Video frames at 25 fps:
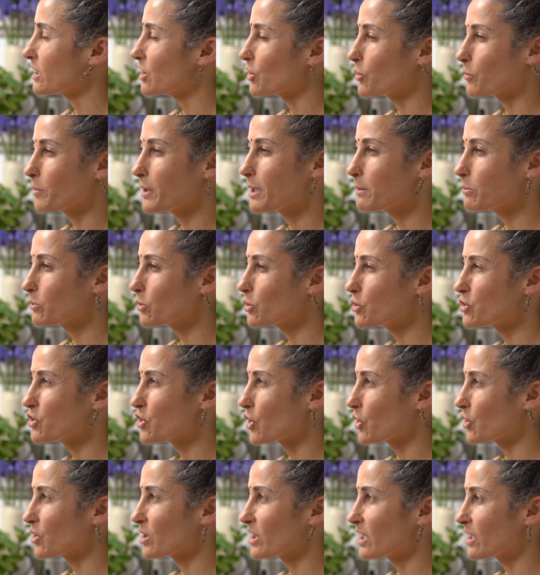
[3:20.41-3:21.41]
You know, people who
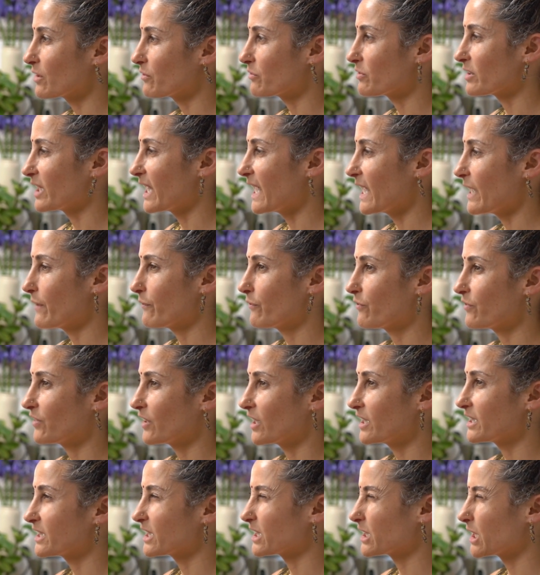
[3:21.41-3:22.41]
don't love lamb
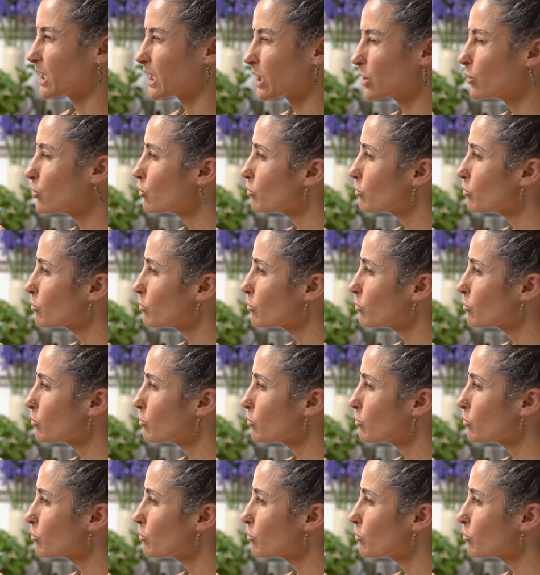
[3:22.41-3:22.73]
find it like